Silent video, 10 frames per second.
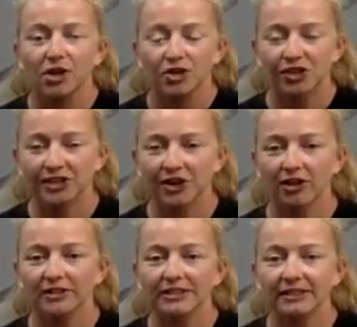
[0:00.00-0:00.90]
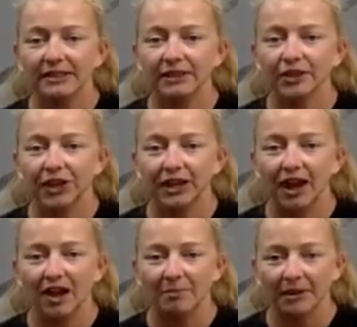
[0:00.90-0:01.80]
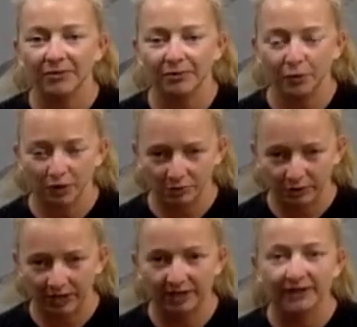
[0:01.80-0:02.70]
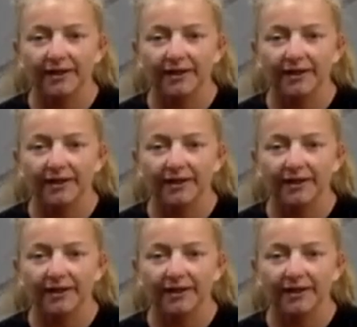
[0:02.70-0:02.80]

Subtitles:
She's constantly looking up and forward.